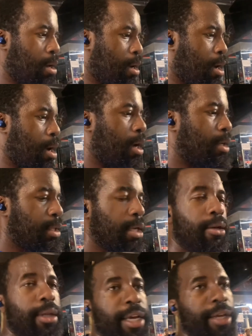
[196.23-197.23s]
Uh, single
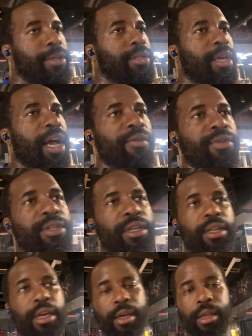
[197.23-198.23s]
legs, obviously,
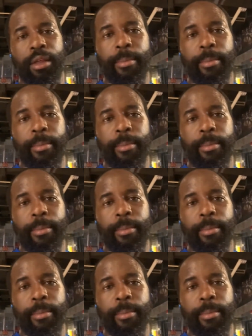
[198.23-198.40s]
the, the